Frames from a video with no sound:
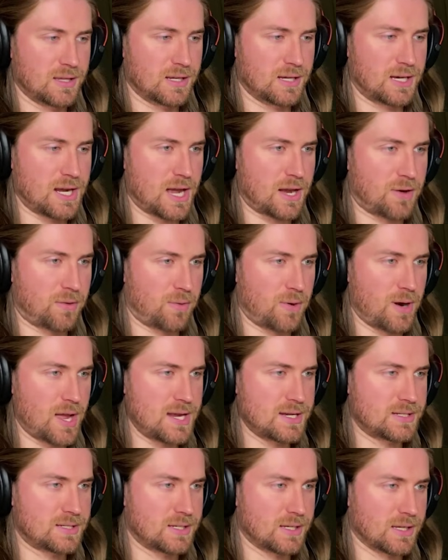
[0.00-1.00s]
got a
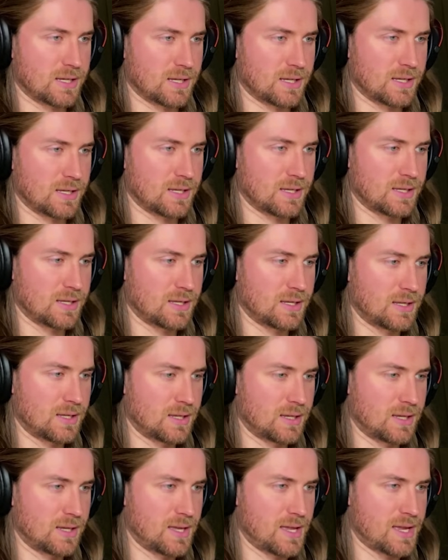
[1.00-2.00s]
right to
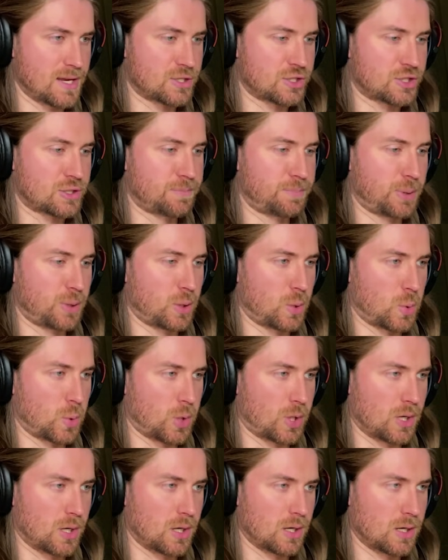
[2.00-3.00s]

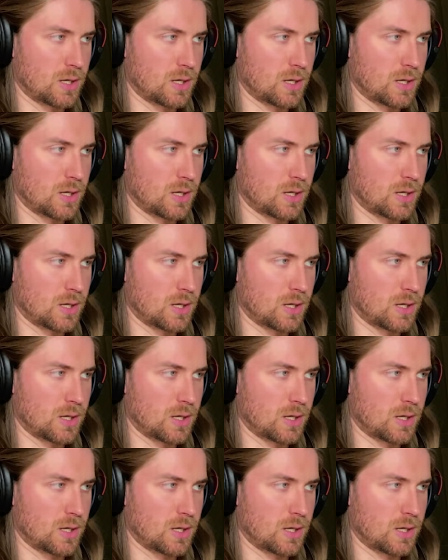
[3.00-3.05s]
explore.